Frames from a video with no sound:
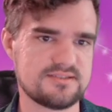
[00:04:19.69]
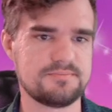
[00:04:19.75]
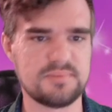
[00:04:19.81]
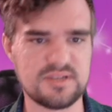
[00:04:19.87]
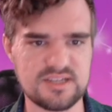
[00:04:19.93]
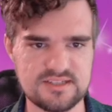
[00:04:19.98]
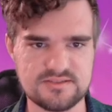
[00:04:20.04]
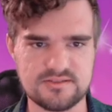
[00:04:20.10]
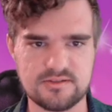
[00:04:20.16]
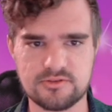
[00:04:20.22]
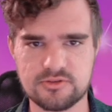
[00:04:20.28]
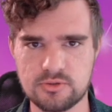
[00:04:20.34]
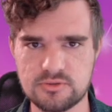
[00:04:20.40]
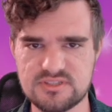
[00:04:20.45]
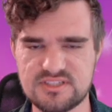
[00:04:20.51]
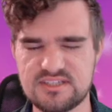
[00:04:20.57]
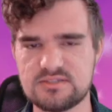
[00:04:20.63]
Because the
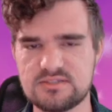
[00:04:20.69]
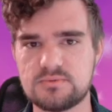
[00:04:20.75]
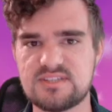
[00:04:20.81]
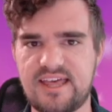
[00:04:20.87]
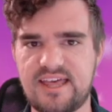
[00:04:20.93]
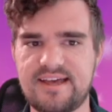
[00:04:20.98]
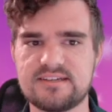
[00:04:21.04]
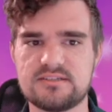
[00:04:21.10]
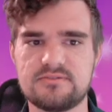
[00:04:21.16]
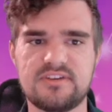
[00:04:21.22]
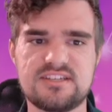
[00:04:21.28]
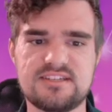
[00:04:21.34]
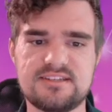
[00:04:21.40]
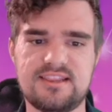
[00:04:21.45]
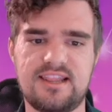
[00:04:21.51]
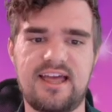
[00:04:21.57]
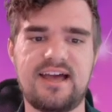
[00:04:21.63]
Thyrsias was
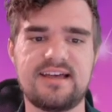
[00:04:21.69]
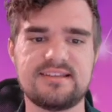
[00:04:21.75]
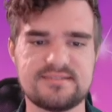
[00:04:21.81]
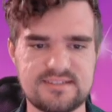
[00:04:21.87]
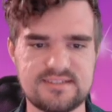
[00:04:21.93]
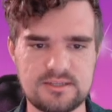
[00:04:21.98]
activated last,